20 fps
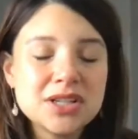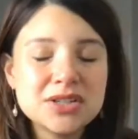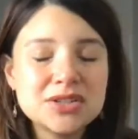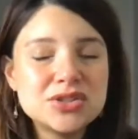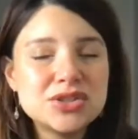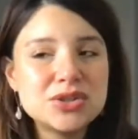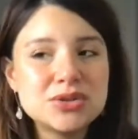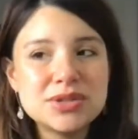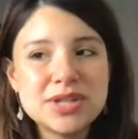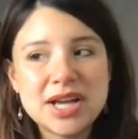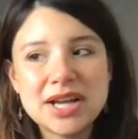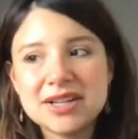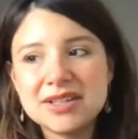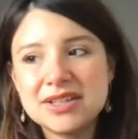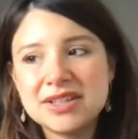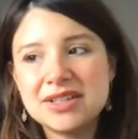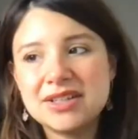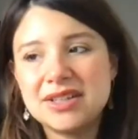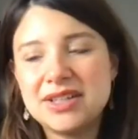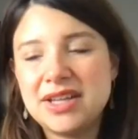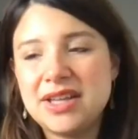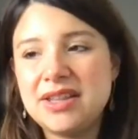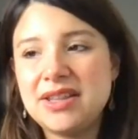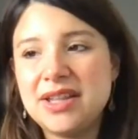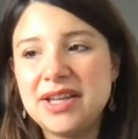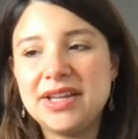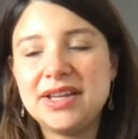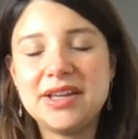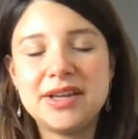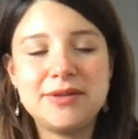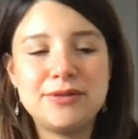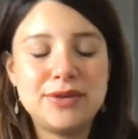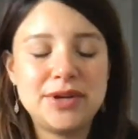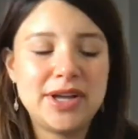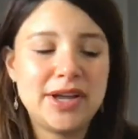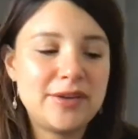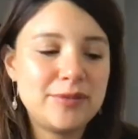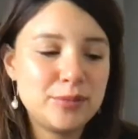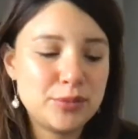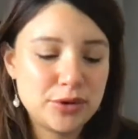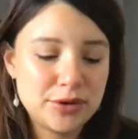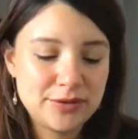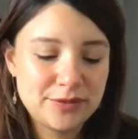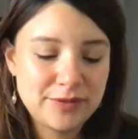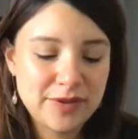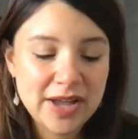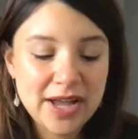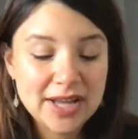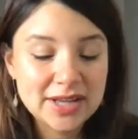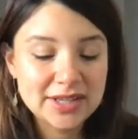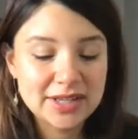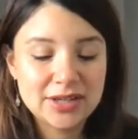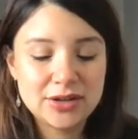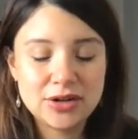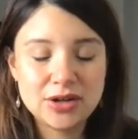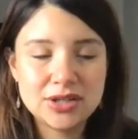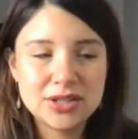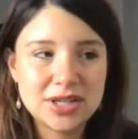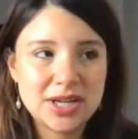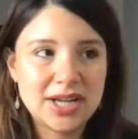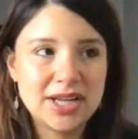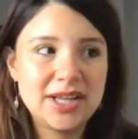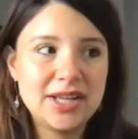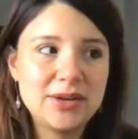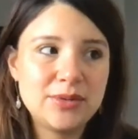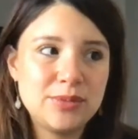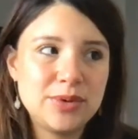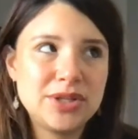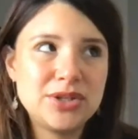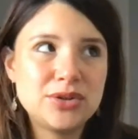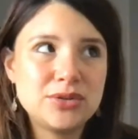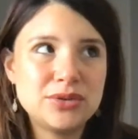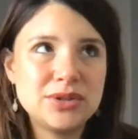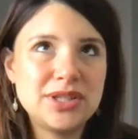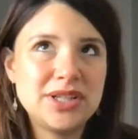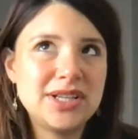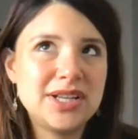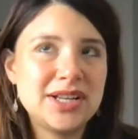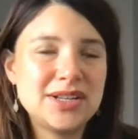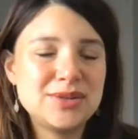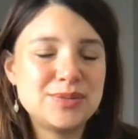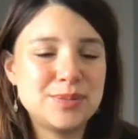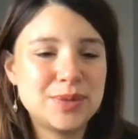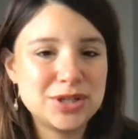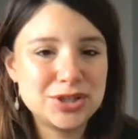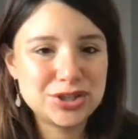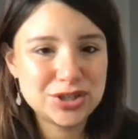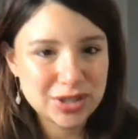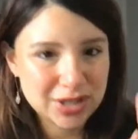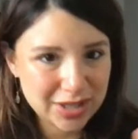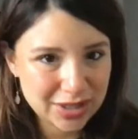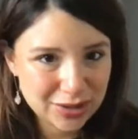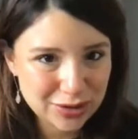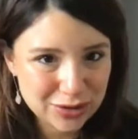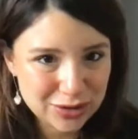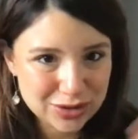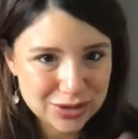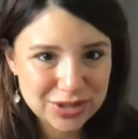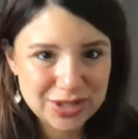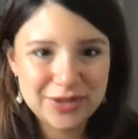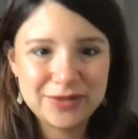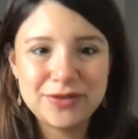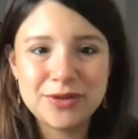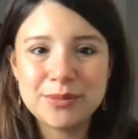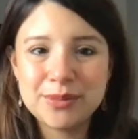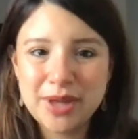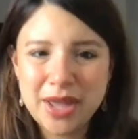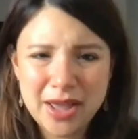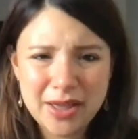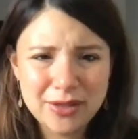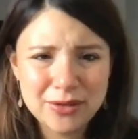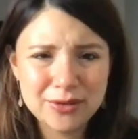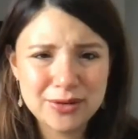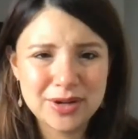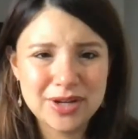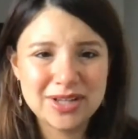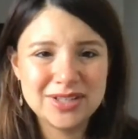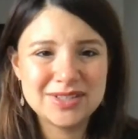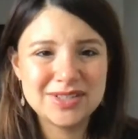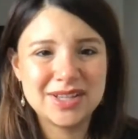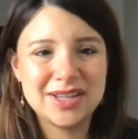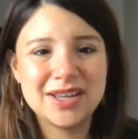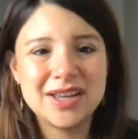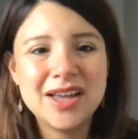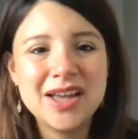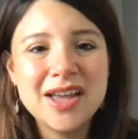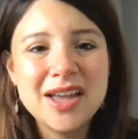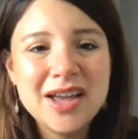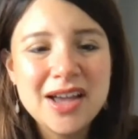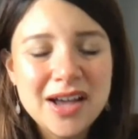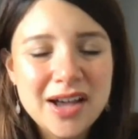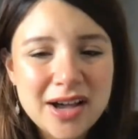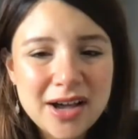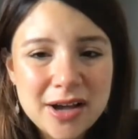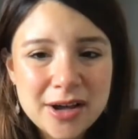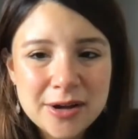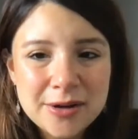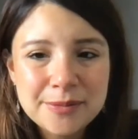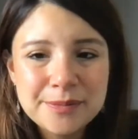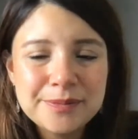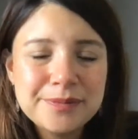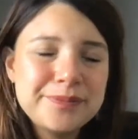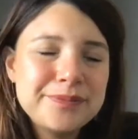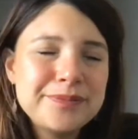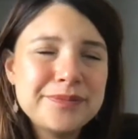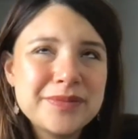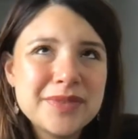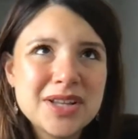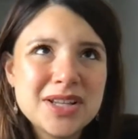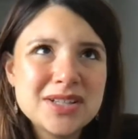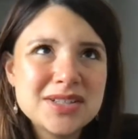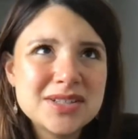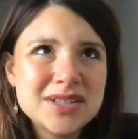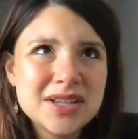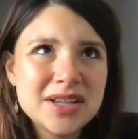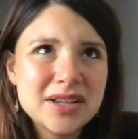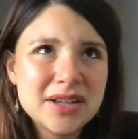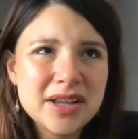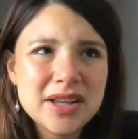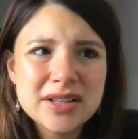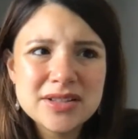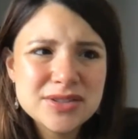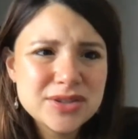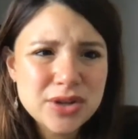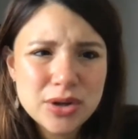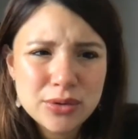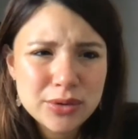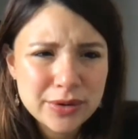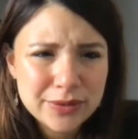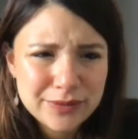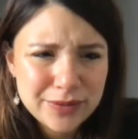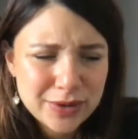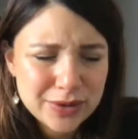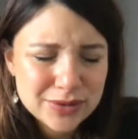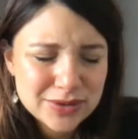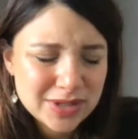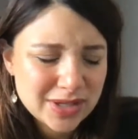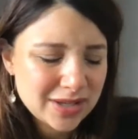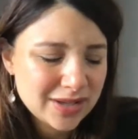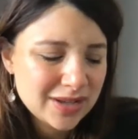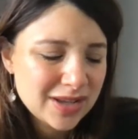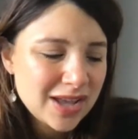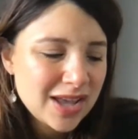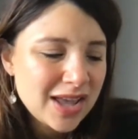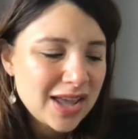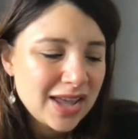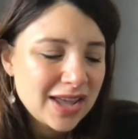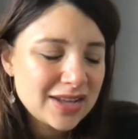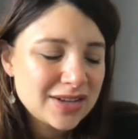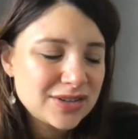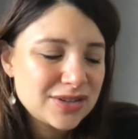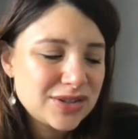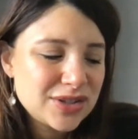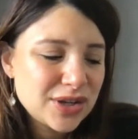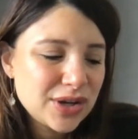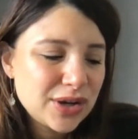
So technically, like if we have more fat in our diet, we don't need as much energy from calories. Like it's so confusing. And